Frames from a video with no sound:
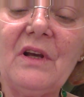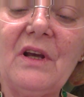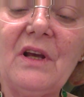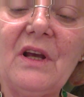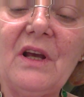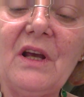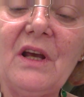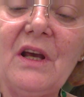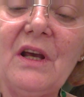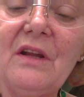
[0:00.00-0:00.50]

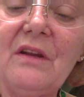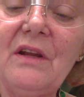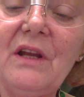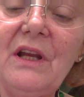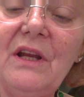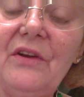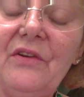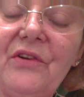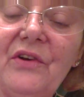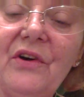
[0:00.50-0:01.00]
And
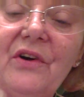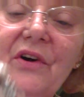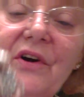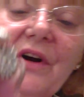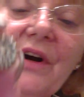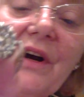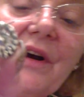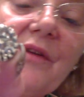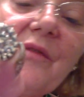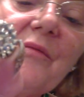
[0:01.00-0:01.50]
these
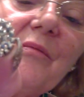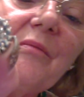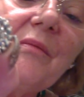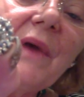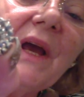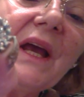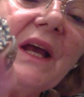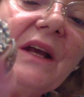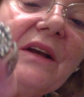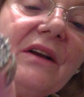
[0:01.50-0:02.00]
are
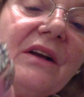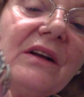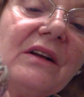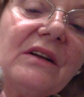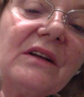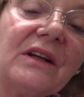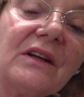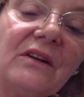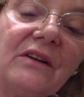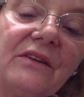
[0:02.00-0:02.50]
made a
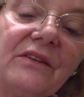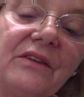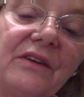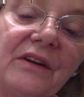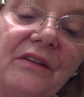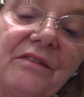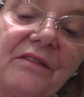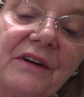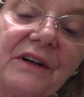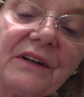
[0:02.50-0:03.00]
little
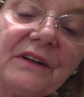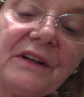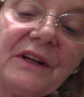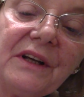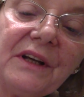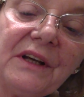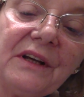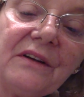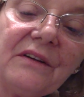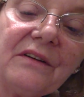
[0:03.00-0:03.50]

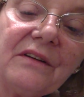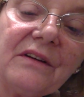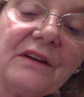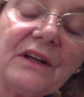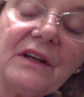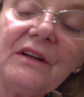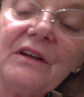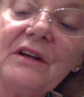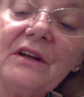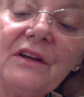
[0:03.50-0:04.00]
differently
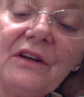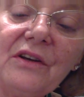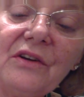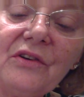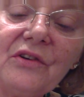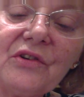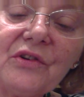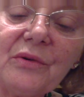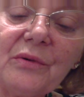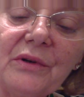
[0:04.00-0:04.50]
than the
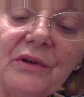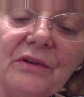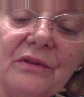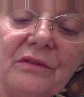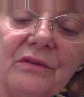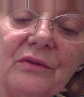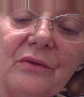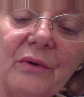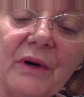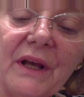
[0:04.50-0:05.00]

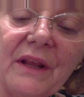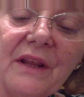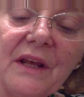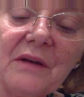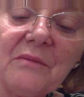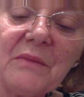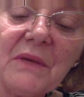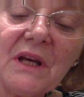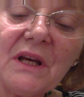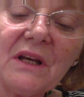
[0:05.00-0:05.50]
usual way they
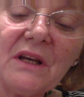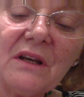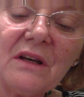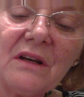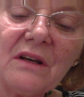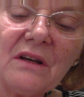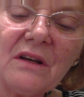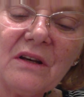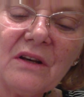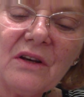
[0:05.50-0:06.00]
make
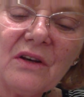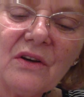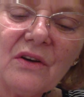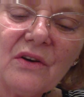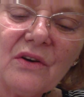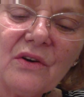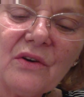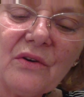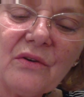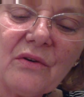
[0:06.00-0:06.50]

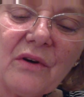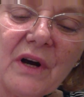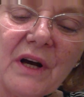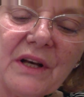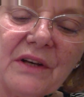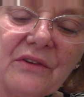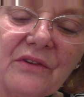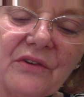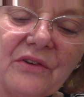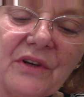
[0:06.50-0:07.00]

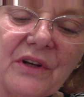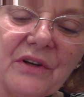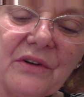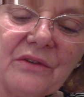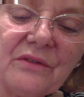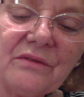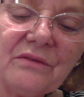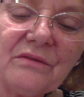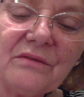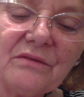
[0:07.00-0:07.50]

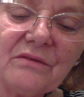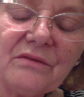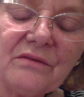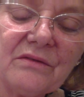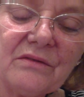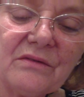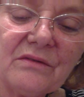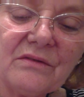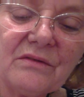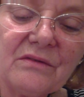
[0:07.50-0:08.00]
rhinestone
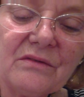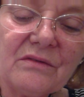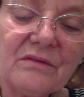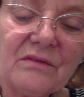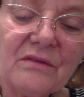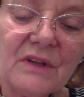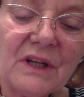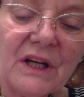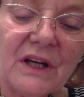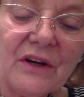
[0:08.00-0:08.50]

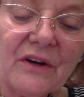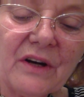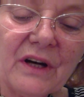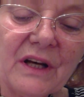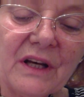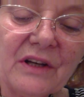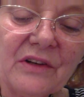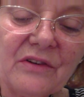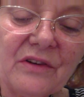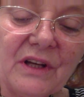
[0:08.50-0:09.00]

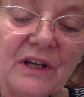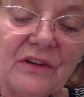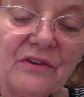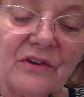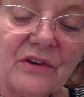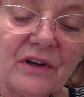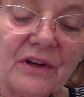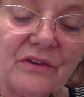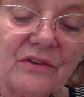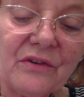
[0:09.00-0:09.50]
earrings. These
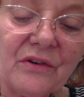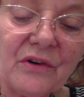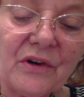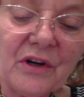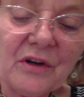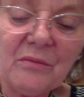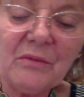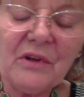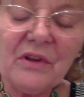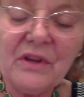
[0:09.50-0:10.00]
are
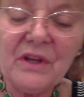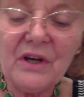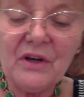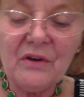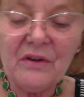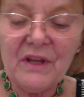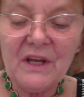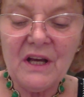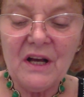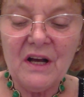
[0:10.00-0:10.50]
adorable
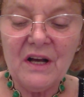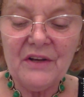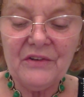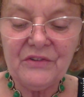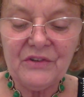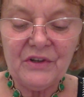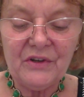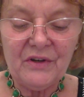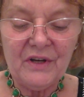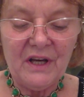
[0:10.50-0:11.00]
though. They
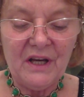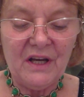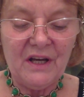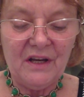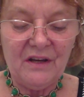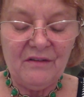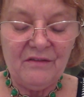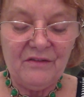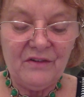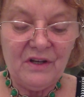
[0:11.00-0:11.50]
also
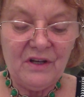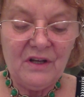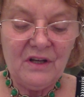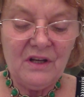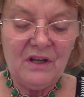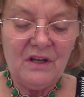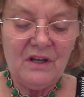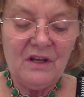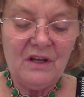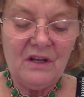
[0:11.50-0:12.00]
have,
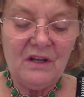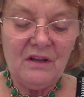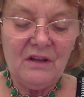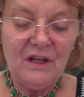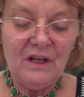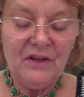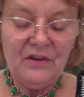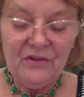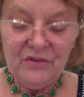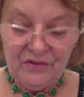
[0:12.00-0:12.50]

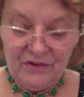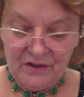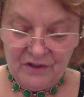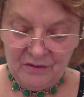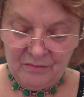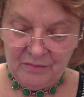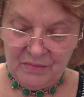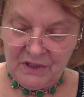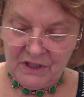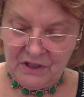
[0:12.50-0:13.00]
these
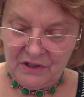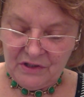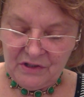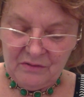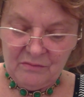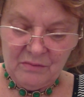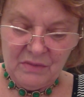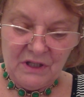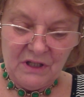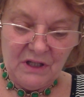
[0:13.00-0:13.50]
appear to
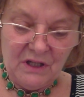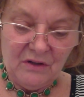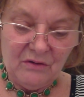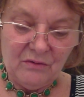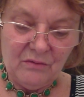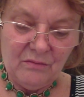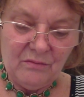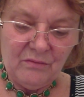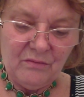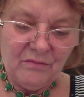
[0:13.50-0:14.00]
be,
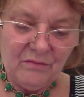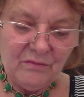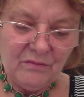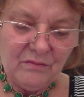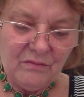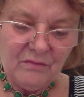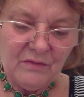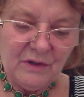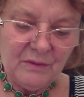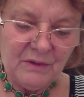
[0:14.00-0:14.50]

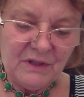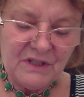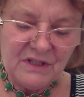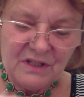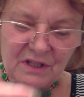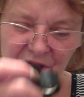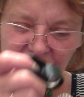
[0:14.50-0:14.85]
let me see